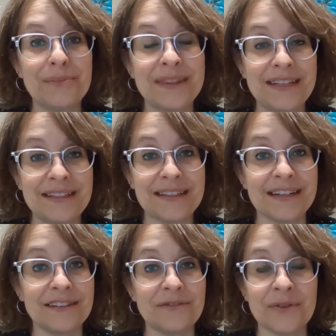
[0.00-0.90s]
But they did
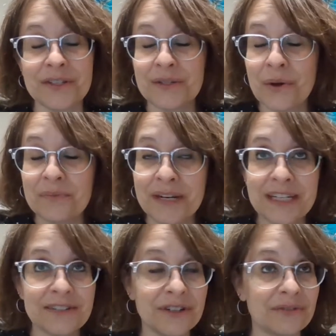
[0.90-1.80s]
it for so
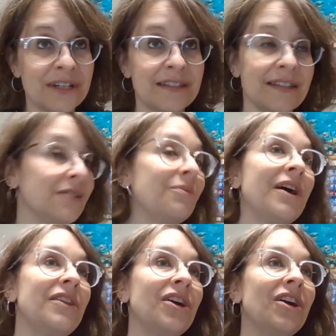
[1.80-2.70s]
many different reasons,
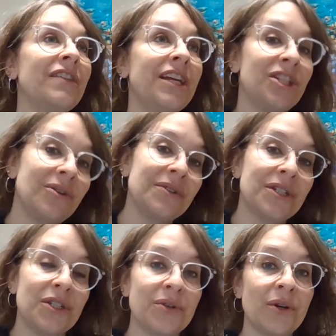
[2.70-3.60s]
whether they chose
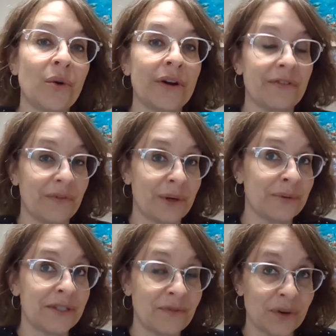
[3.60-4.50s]
to do it or if it
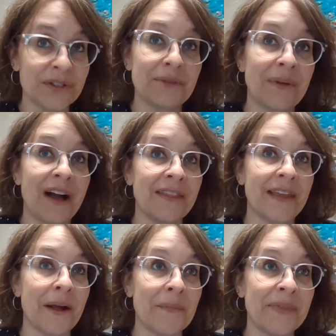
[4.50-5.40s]
was forced upon
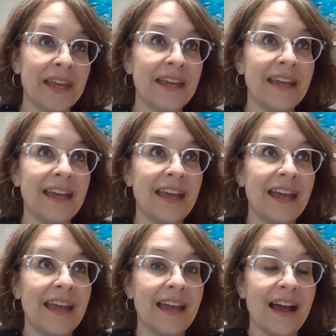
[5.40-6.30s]
them.
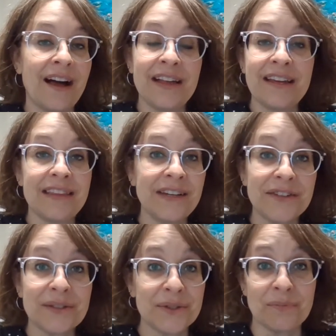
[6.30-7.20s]
All I can think of
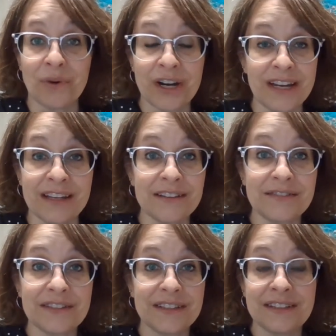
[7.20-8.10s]
is it was
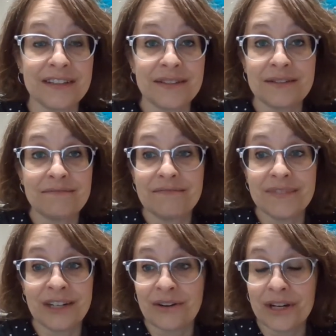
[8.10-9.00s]
brave. It's just
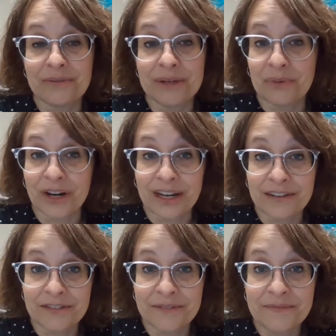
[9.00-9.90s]
incredibly brave.